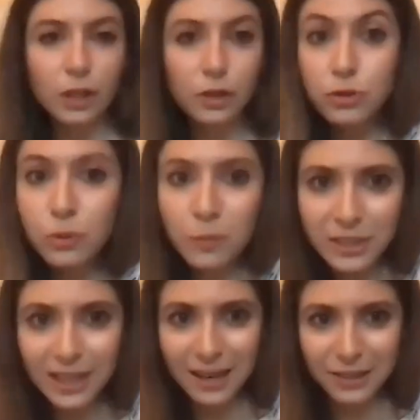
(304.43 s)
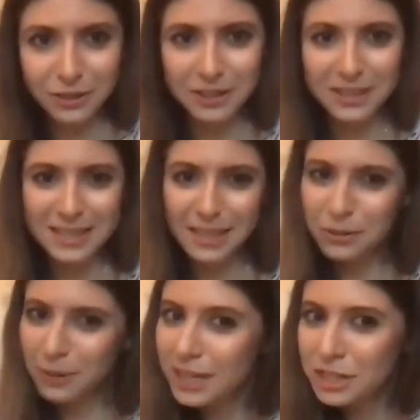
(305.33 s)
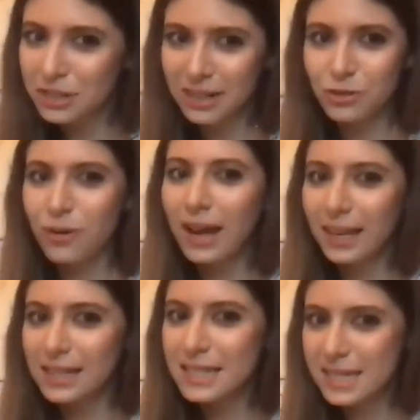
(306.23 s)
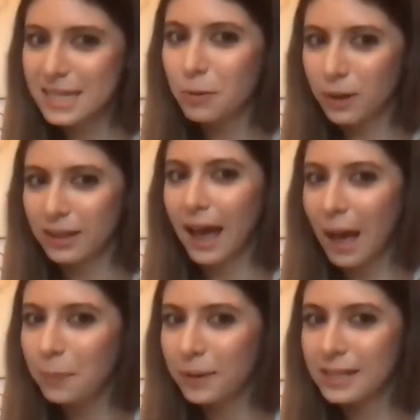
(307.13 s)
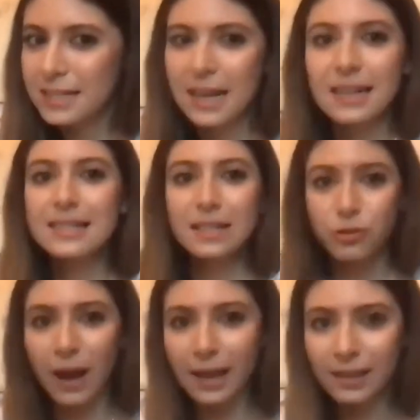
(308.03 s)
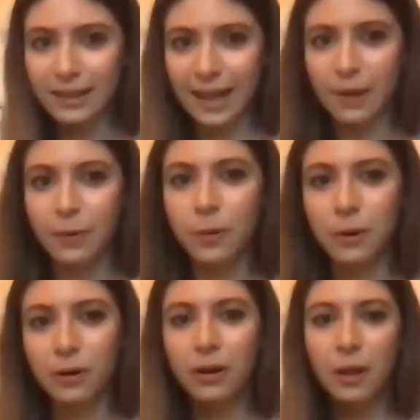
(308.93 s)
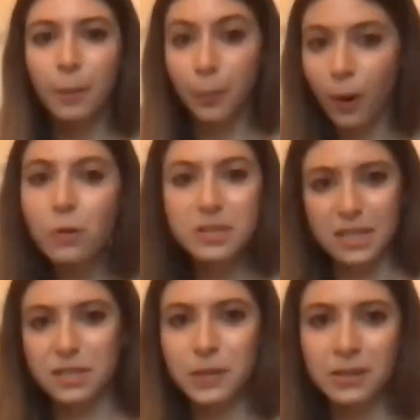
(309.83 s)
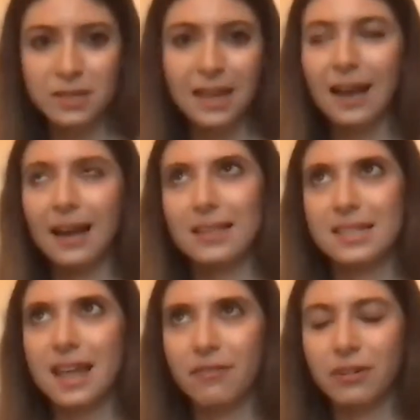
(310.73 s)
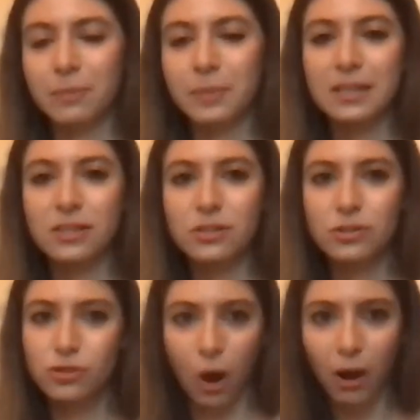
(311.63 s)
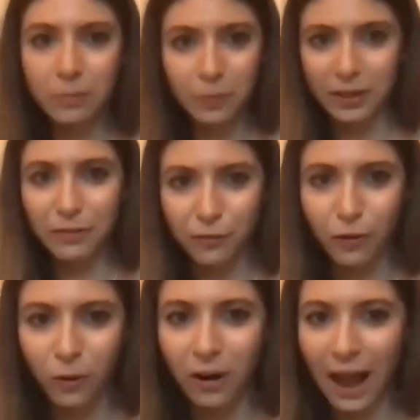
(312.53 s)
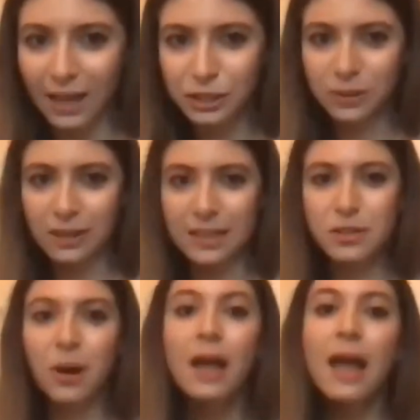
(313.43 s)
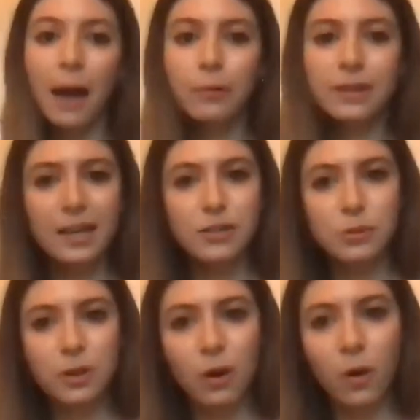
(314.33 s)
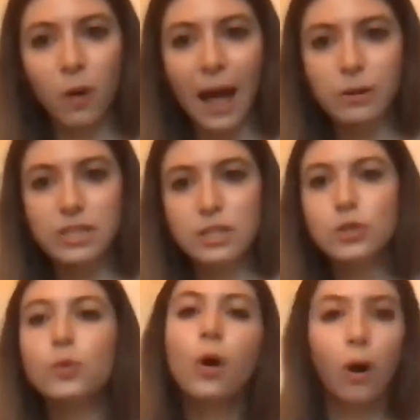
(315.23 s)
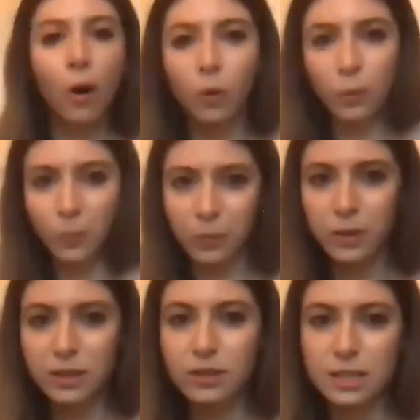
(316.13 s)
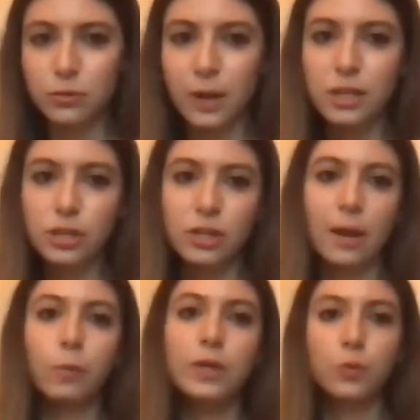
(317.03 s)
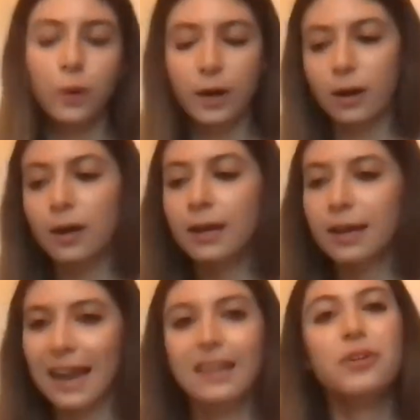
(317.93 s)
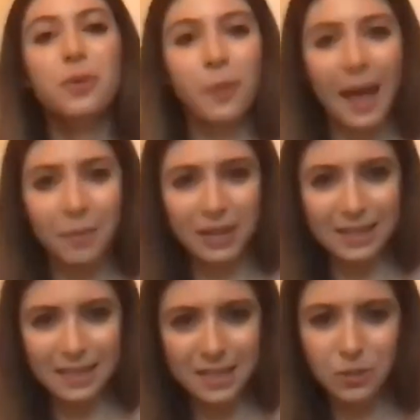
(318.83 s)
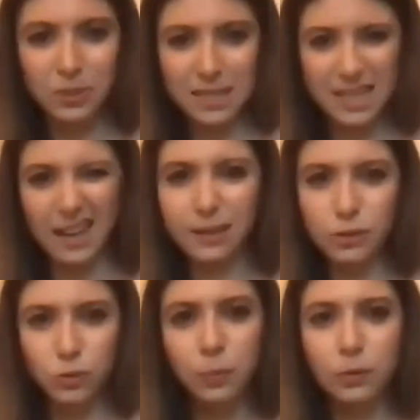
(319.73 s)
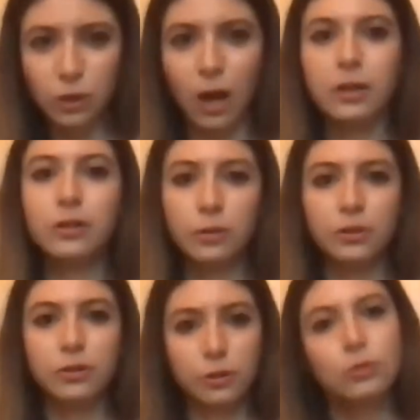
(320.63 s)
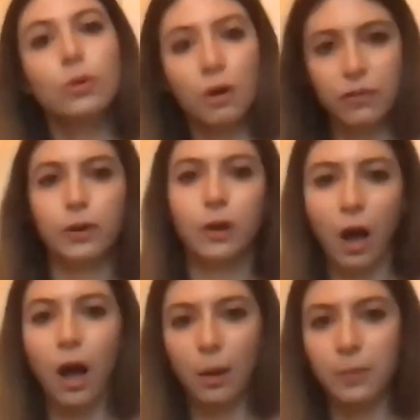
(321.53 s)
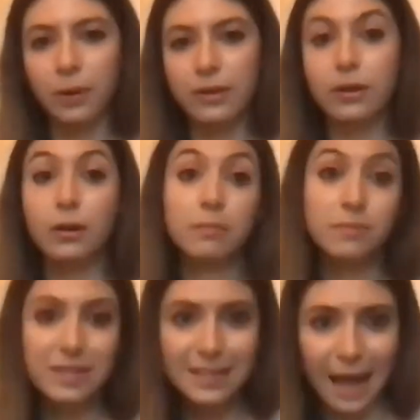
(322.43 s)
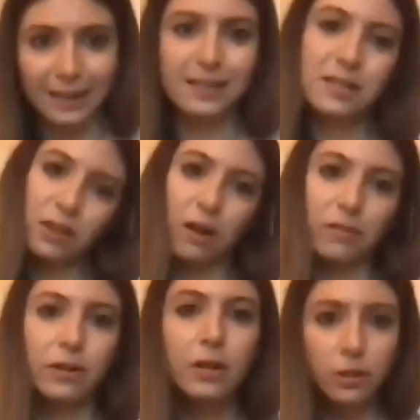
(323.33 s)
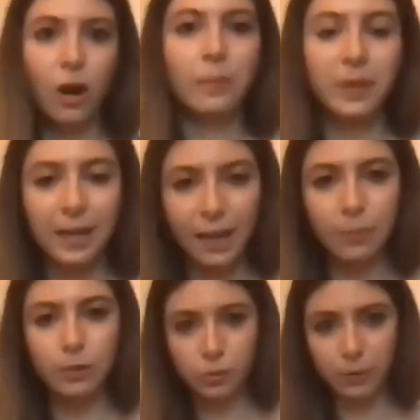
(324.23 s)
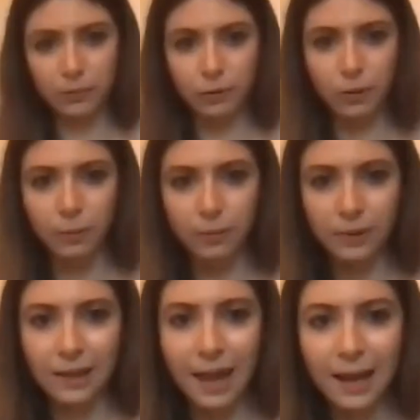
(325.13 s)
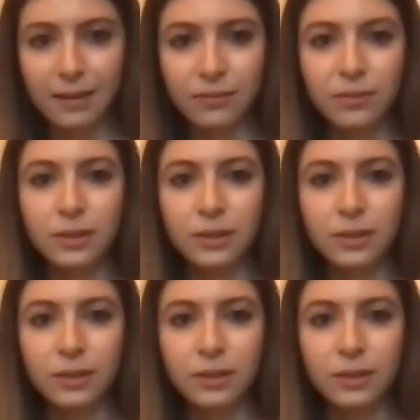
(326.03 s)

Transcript: Zoom theater situation and try and see what happens. And it's a trial and error process, because that has never been done before, actually. So I would like to know, how did you cope with the situation, and which were like the remedies you decided to put on in order to overcome the sadness of not being able to perform live?